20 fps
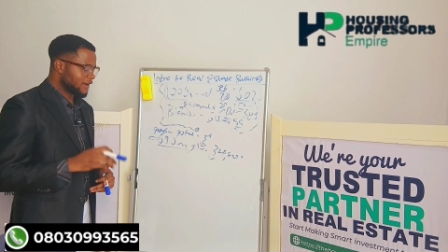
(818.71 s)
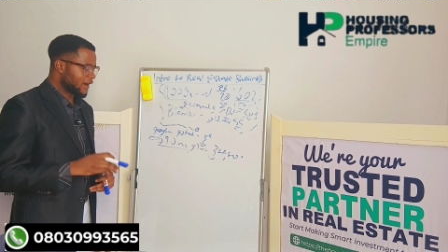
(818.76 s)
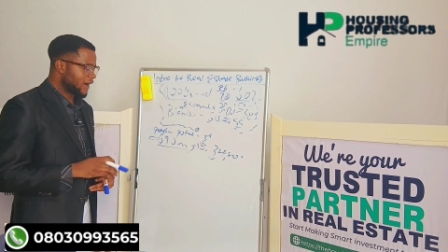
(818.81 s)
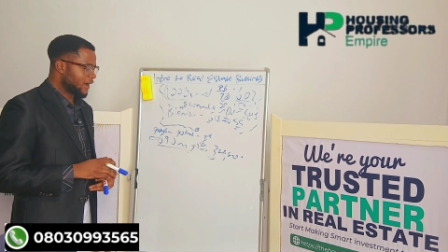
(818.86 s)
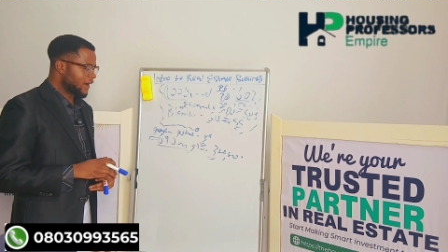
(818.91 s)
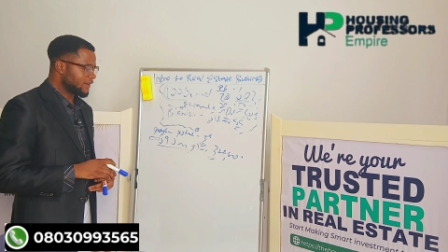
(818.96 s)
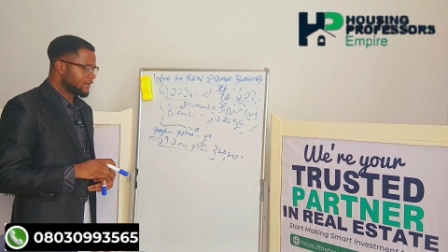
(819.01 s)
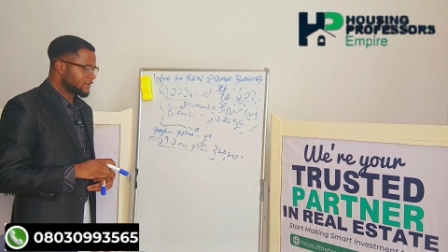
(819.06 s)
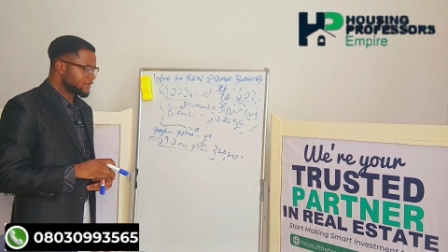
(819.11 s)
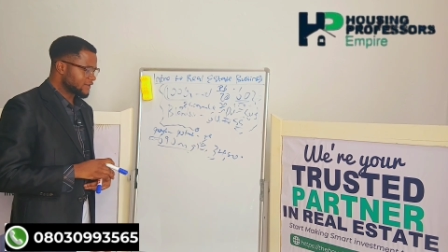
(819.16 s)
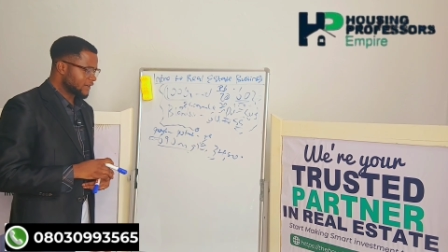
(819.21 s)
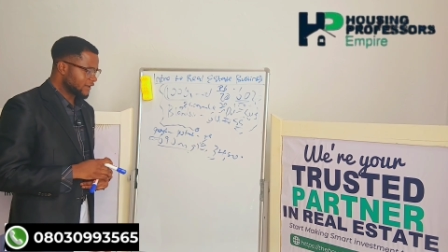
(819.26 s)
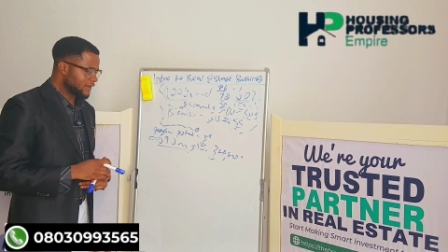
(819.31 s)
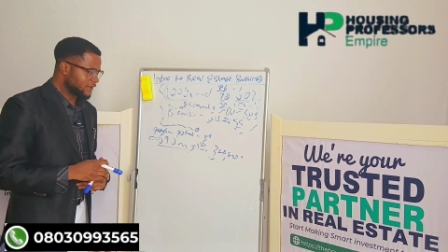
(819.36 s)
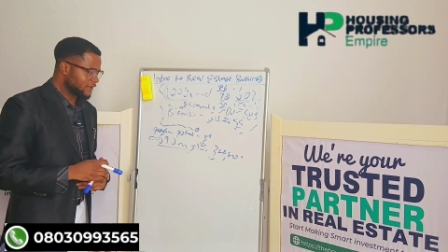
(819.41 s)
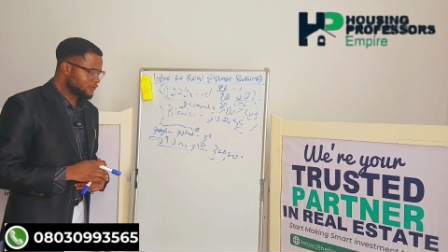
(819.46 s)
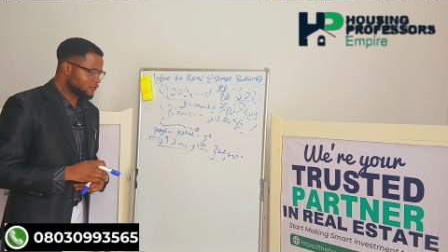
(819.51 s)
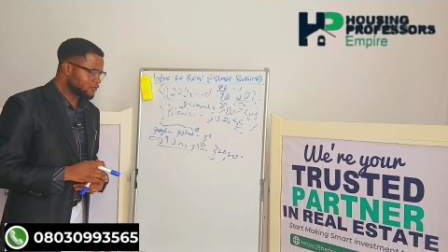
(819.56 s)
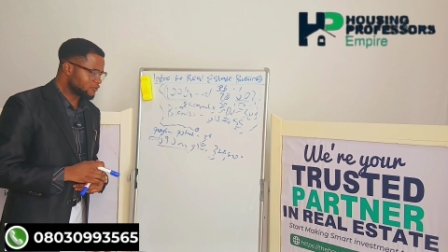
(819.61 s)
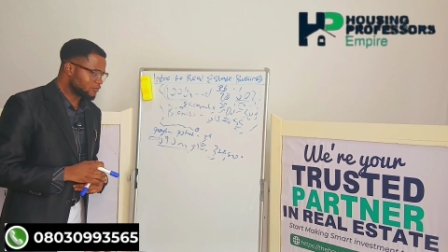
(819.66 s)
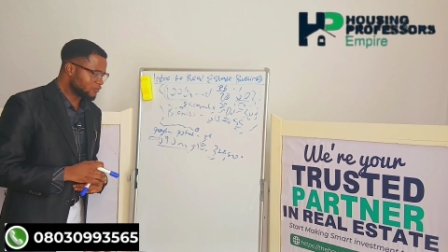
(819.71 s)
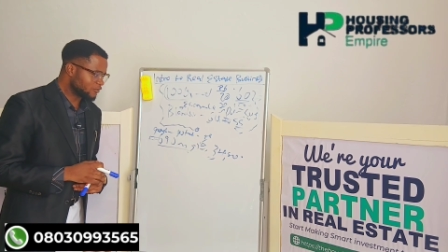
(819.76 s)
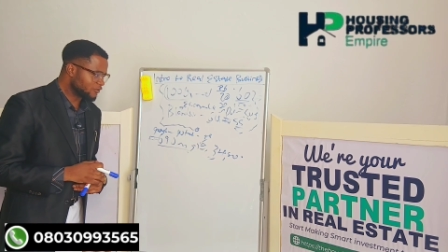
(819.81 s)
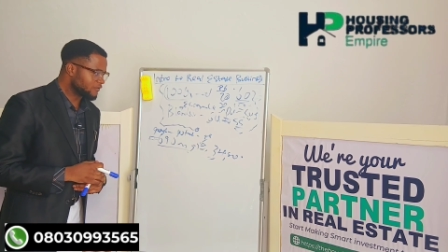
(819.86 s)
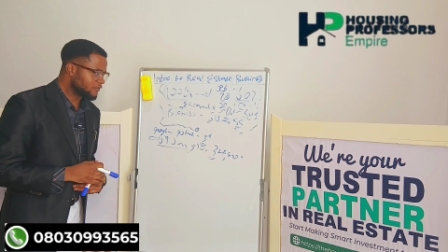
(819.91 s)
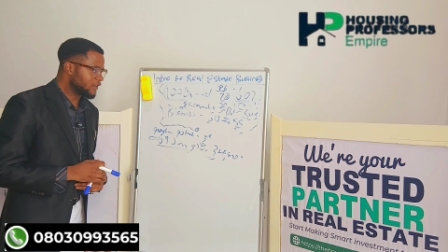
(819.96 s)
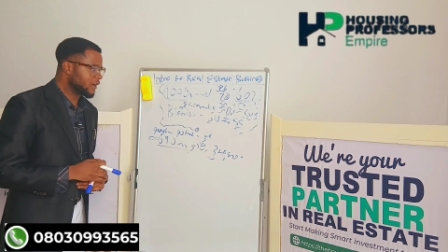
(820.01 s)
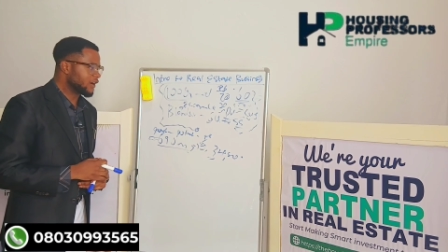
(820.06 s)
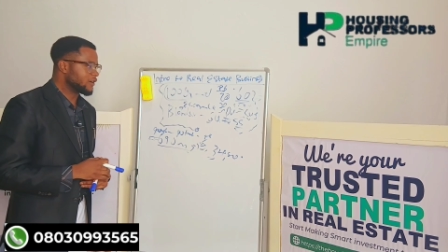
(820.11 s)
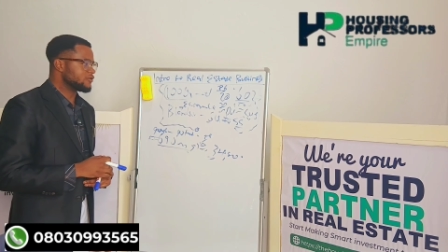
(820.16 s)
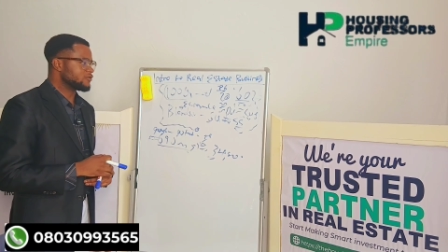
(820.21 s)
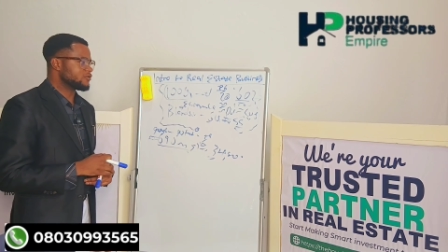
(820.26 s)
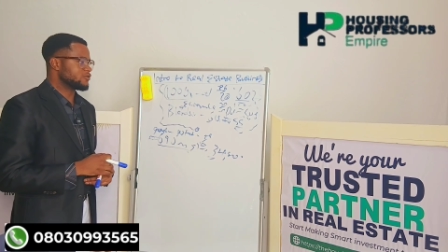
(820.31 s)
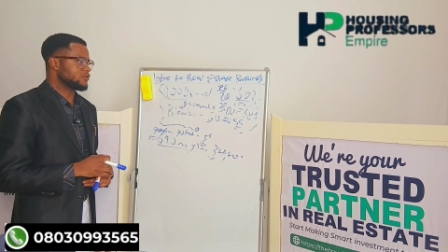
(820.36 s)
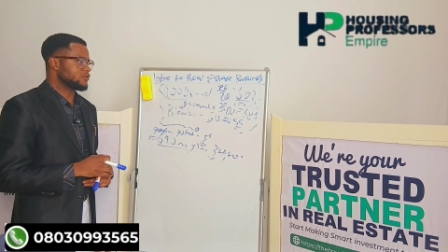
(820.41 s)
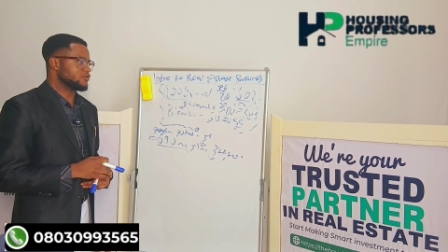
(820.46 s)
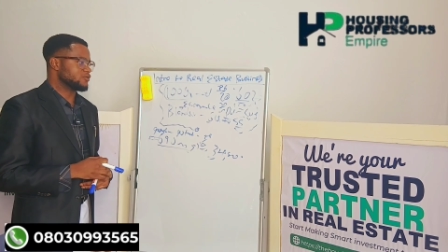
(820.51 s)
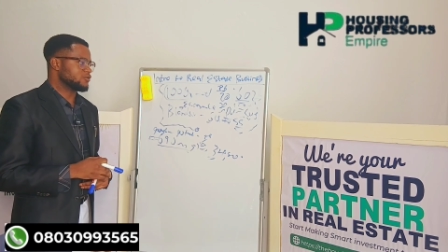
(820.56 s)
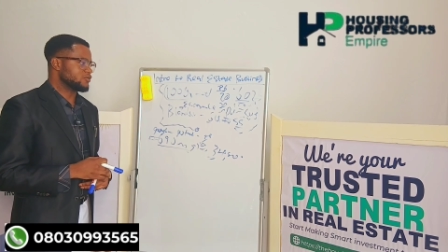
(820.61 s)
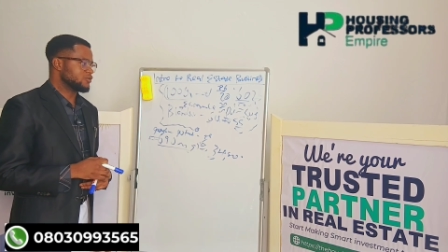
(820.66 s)
I decided to move down
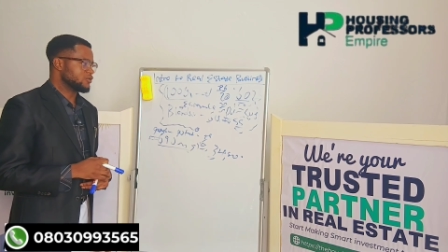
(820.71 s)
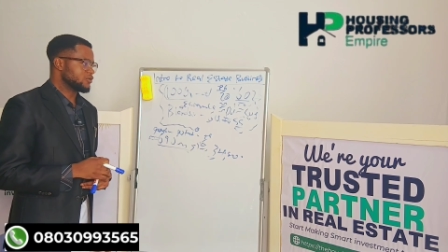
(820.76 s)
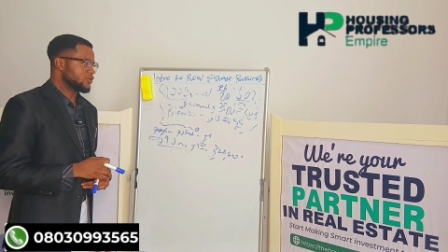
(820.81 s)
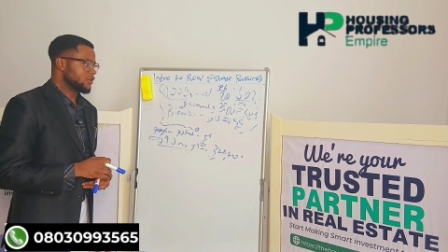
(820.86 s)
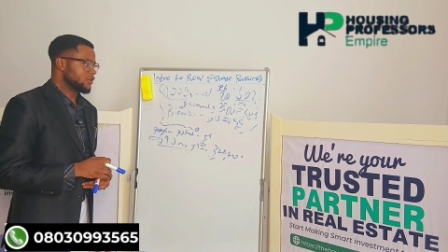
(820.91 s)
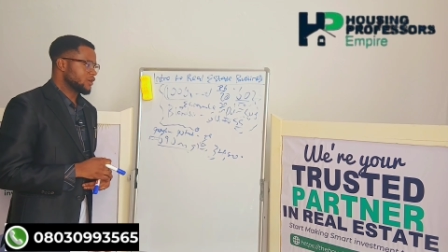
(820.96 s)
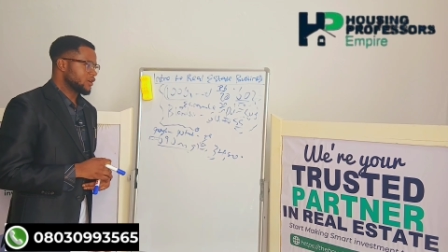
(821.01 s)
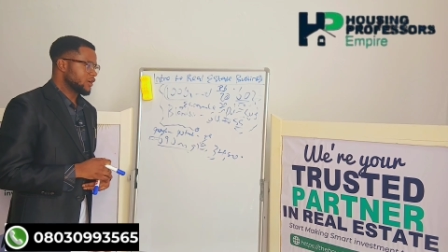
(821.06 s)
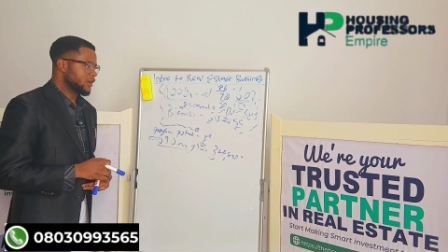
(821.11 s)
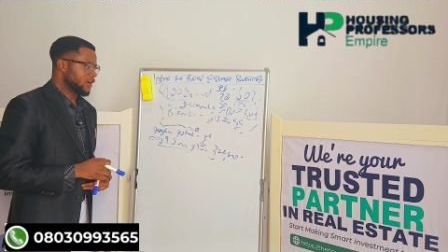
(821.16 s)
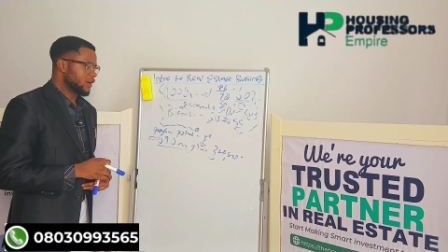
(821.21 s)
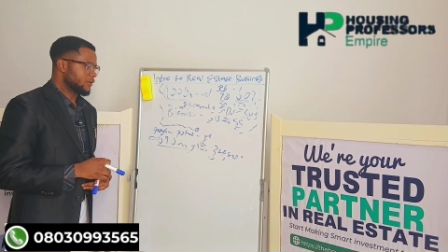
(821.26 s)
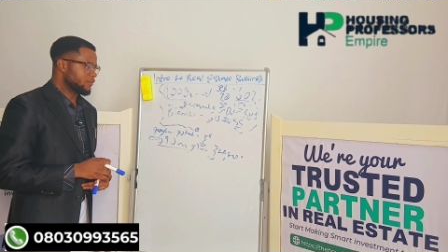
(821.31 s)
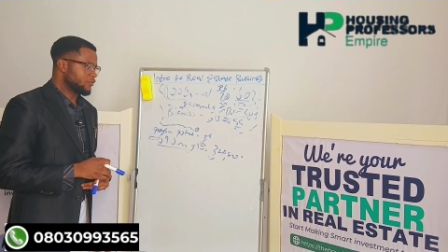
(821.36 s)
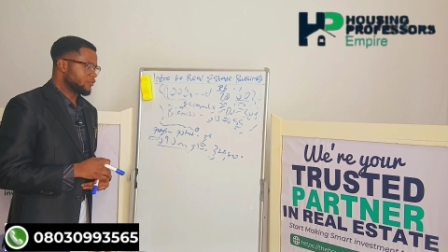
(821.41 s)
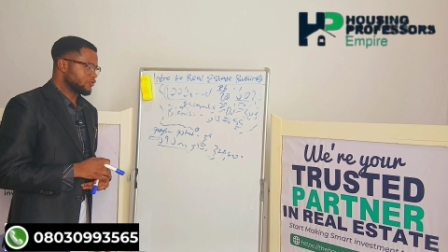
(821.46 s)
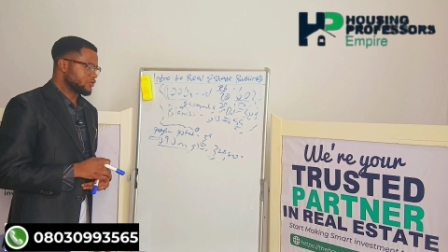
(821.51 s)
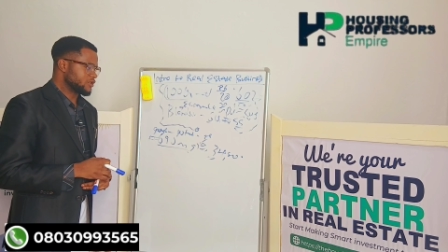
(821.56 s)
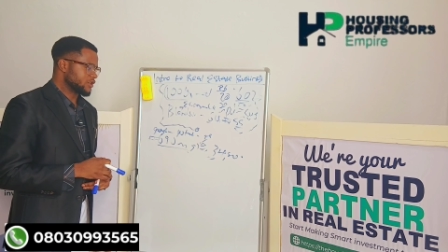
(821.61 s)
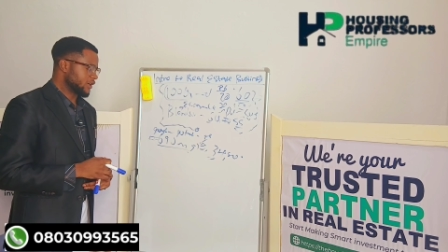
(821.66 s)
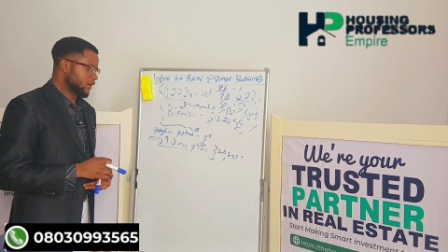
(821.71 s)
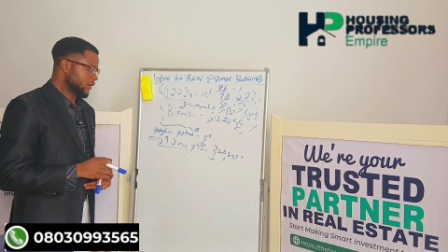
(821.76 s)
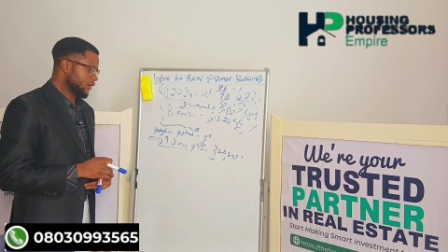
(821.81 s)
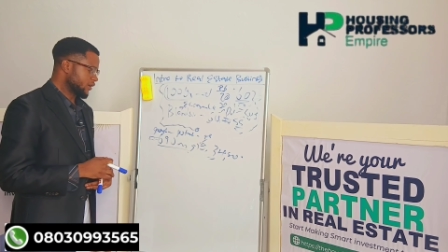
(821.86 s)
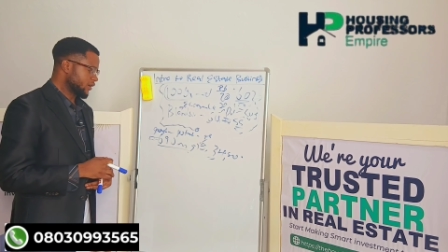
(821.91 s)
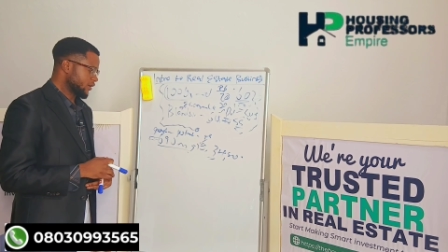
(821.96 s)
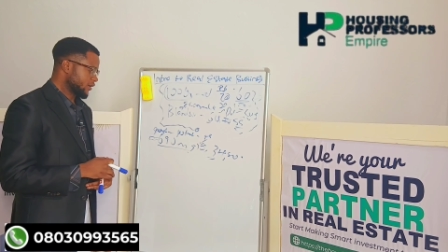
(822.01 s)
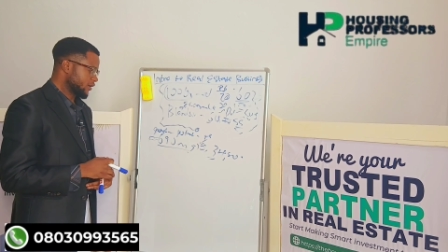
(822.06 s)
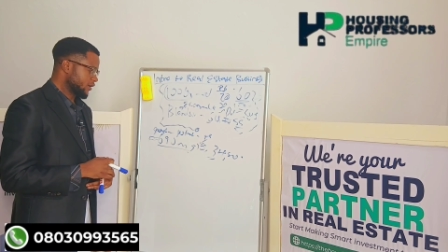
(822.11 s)
to Abuja